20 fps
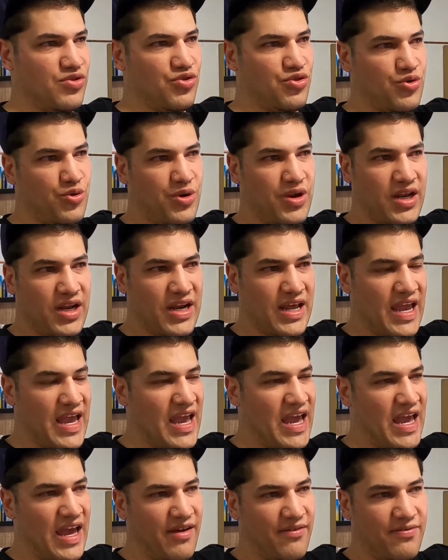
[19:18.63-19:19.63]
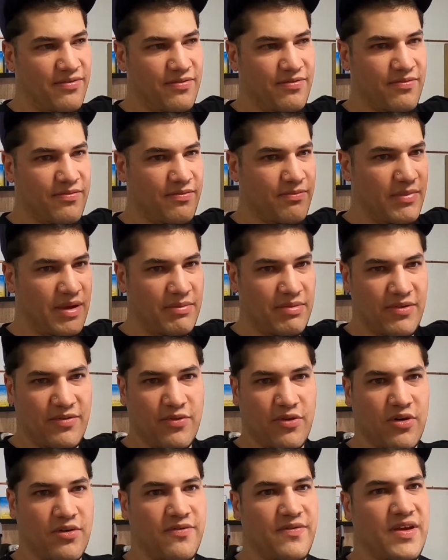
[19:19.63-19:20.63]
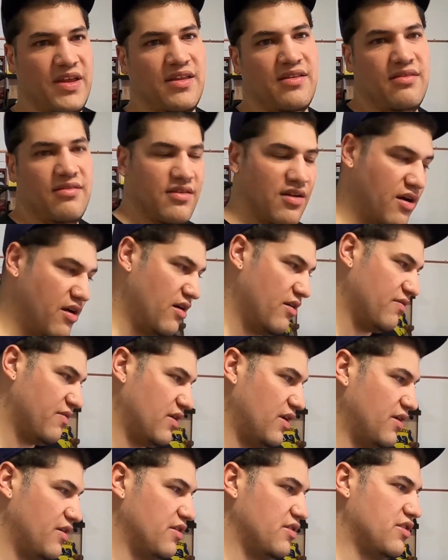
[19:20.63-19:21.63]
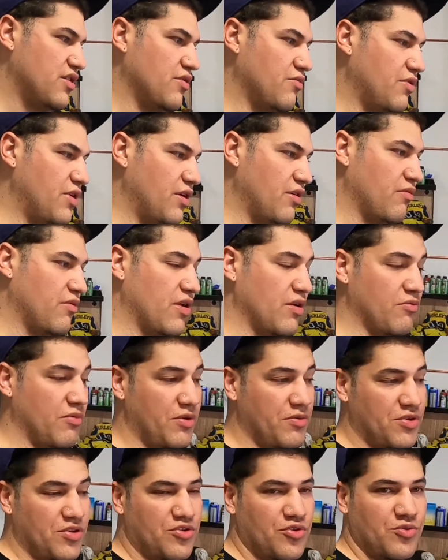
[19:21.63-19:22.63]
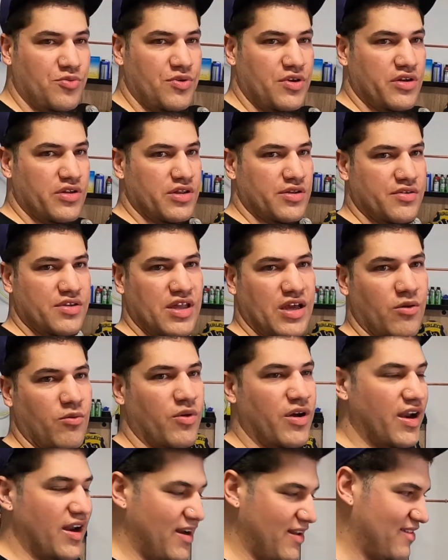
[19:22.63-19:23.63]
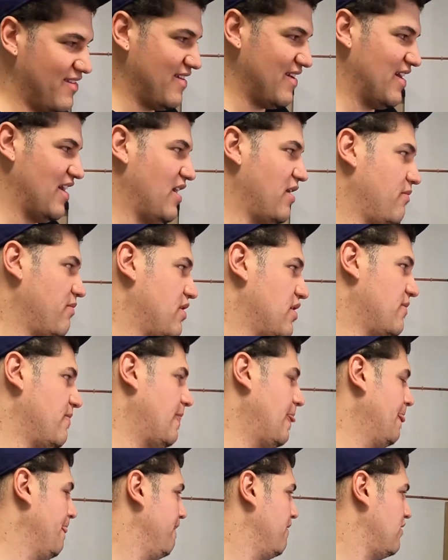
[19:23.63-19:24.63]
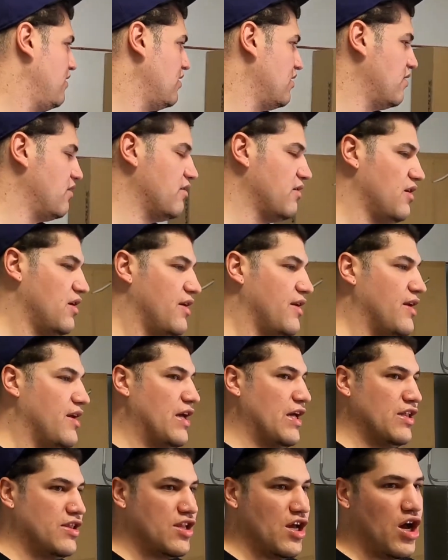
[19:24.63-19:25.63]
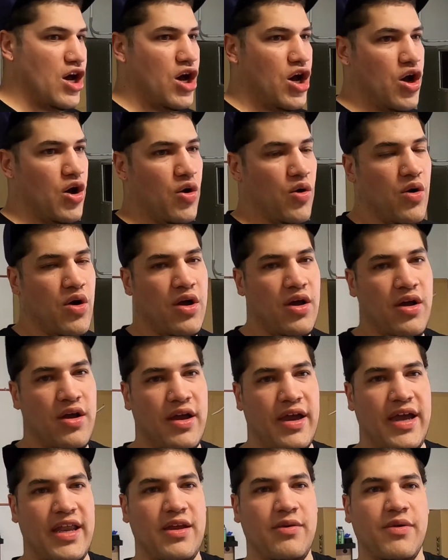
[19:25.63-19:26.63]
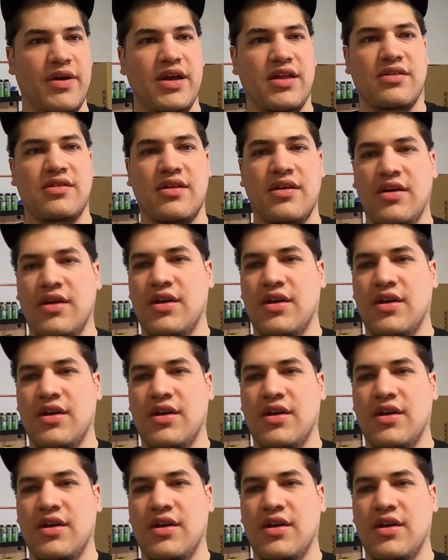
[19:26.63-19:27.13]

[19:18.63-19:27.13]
3.5, maybe 4 feet tall of clearance. So when we would do wheels, it was like one at a time, and, So anyways,